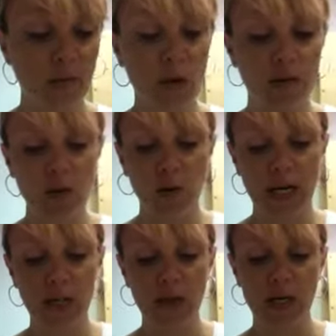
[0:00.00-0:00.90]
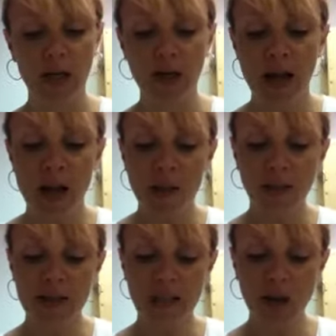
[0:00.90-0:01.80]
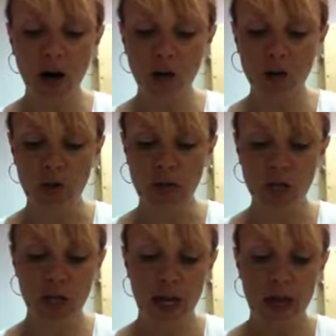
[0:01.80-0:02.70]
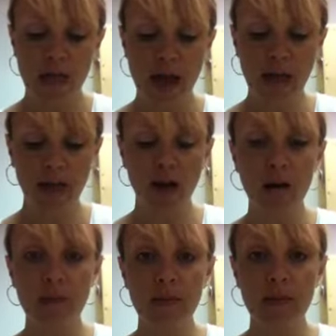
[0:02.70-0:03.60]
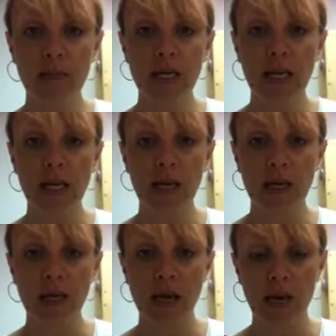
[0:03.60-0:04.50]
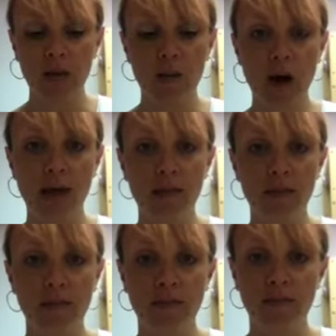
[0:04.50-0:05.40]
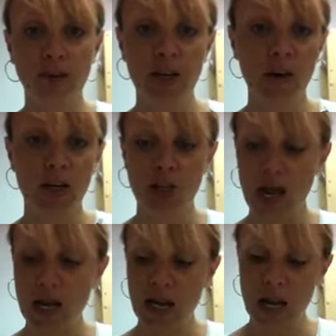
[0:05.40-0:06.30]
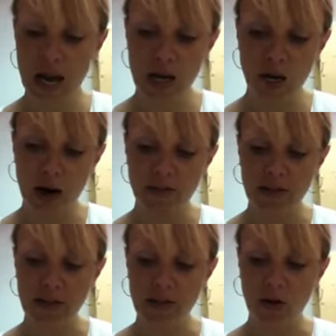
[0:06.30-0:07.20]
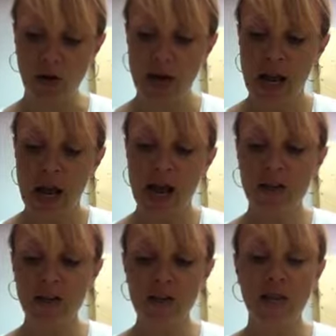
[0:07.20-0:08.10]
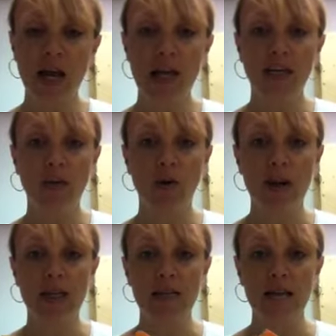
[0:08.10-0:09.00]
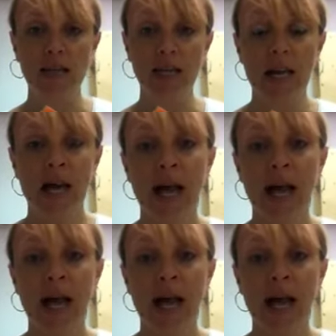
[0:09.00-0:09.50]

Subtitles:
whatever you'd like to adhere, plus a cartridge that comes in, you buy them pretty much at any crafty store, and they just slide in quite easily.